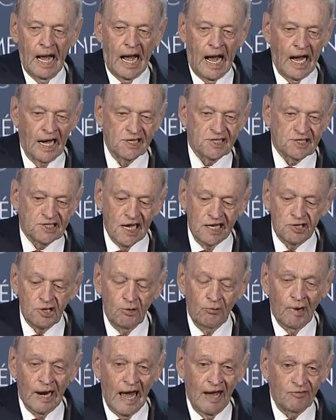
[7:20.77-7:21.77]
I said,
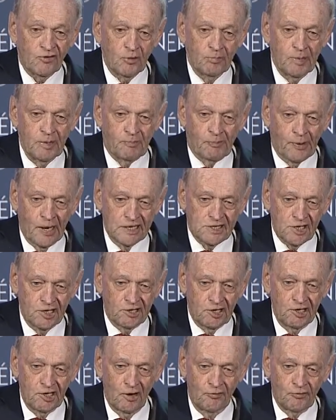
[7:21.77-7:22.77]
you will have to be
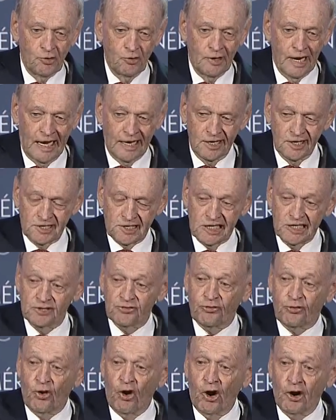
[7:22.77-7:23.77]
president of the United States
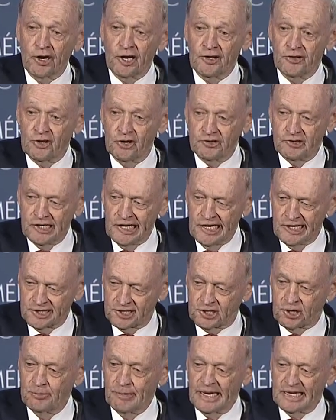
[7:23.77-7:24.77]
400
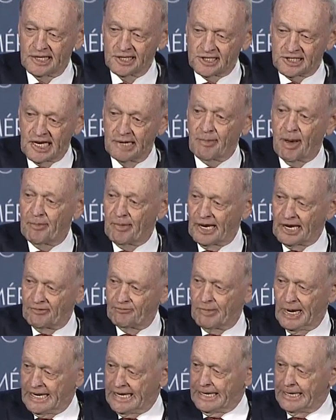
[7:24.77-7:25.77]
years to make the same amount of
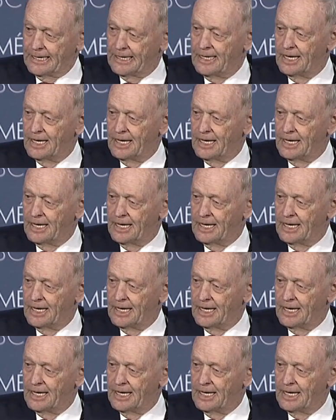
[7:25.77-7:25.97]
money.